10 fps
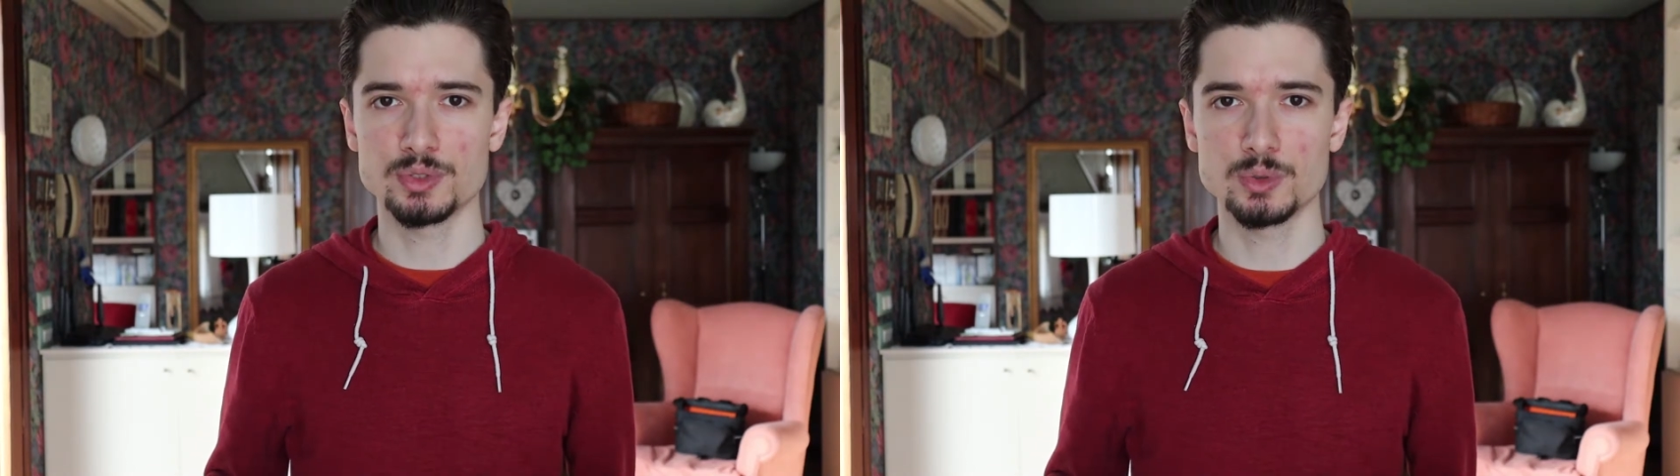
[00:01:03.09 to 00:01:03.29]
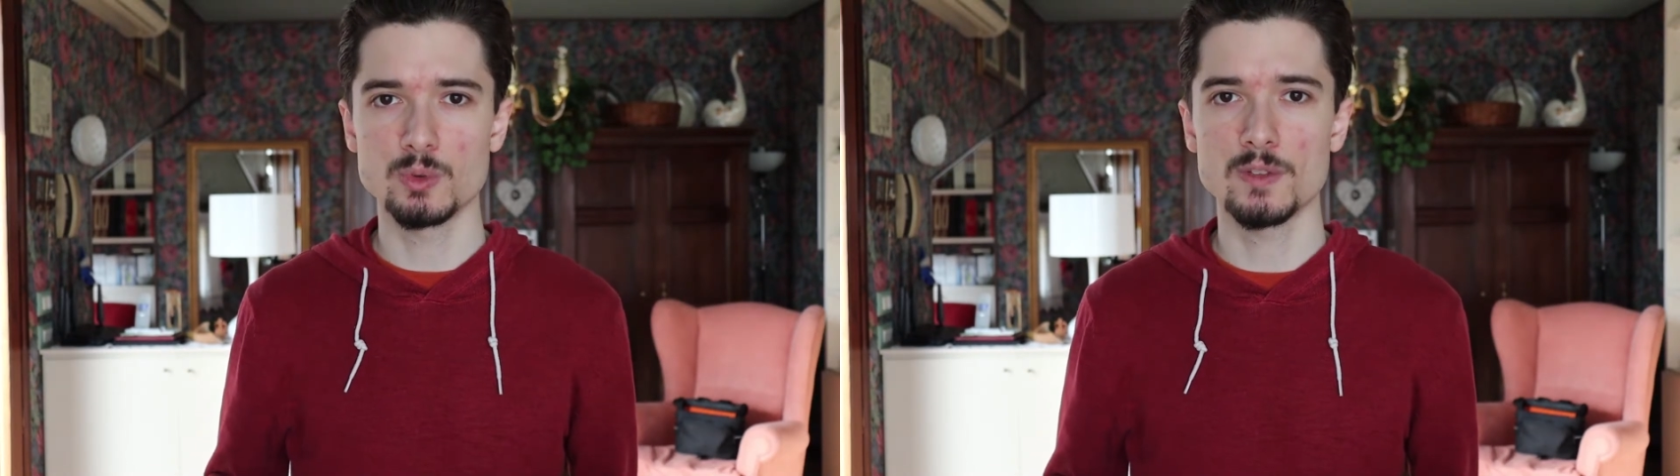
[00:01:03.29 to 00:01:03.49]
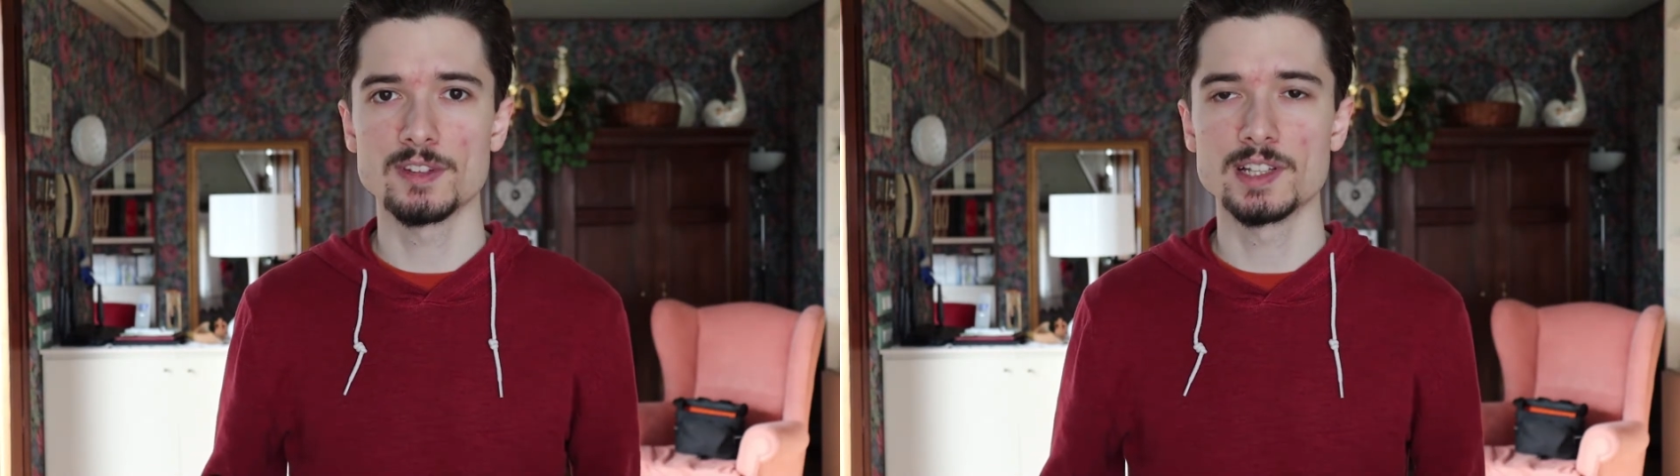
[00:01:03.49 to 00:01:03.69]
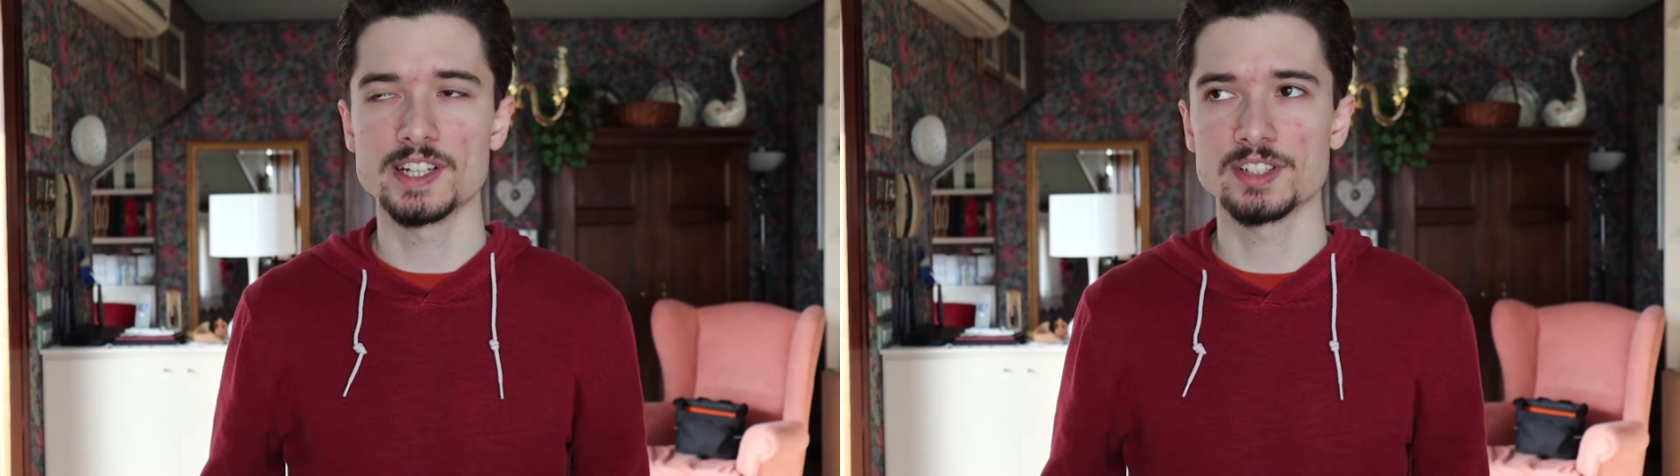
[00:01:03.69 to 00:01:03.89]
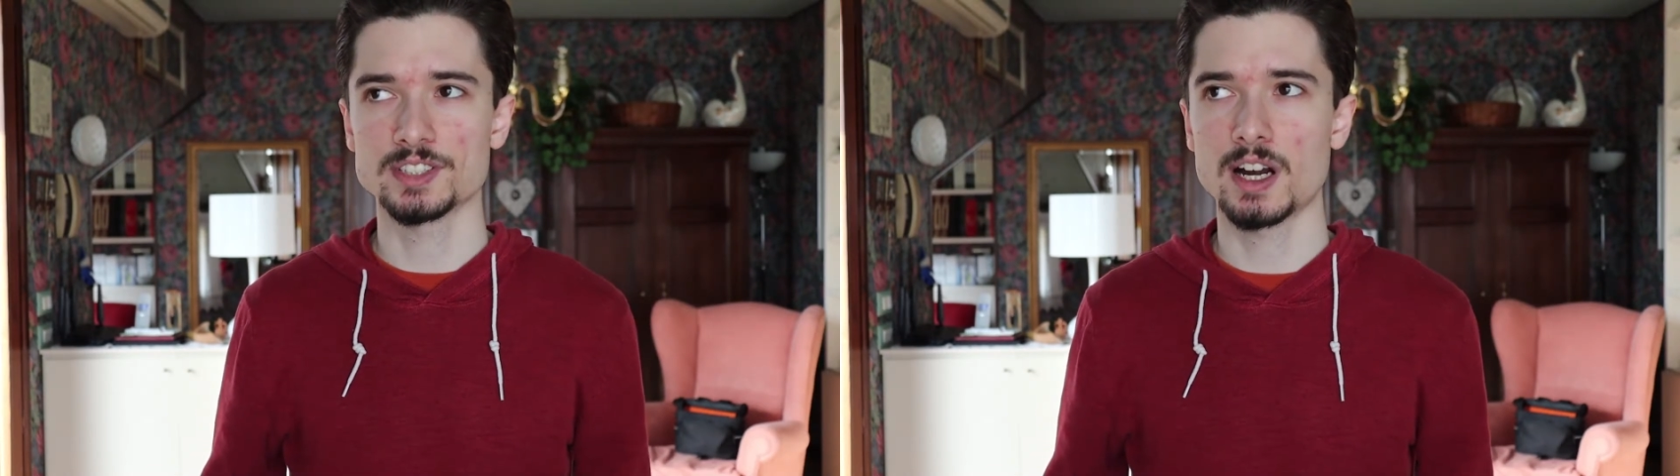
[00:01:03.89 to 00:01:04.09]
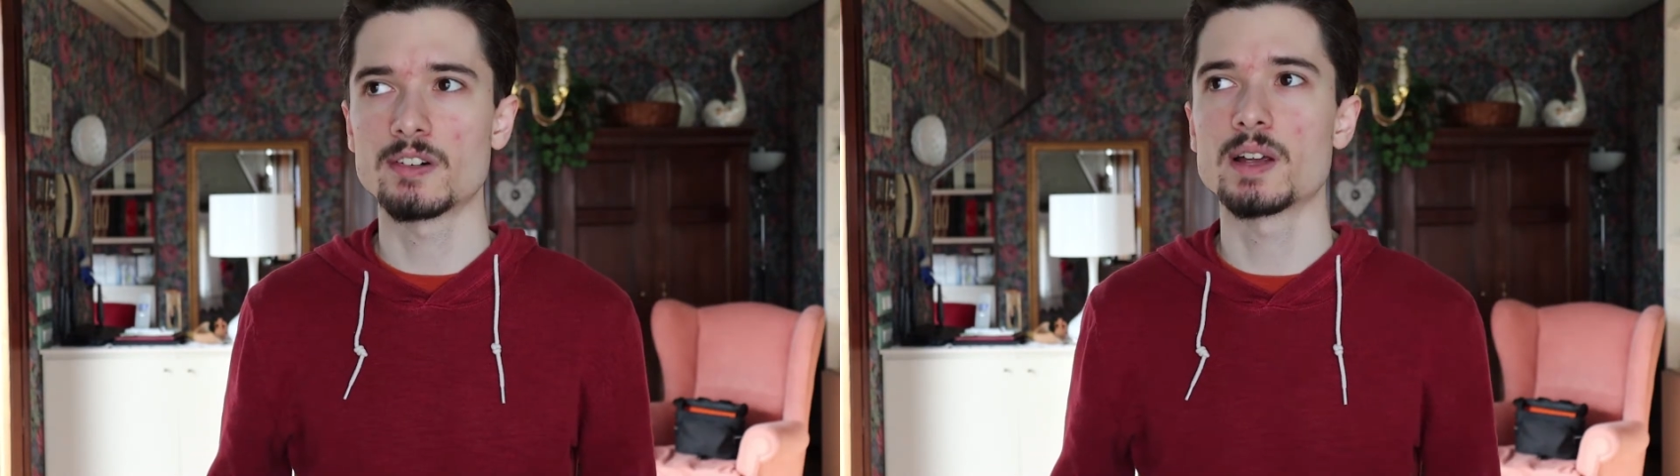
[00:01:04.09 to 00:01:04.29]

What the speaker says: to what the layers are.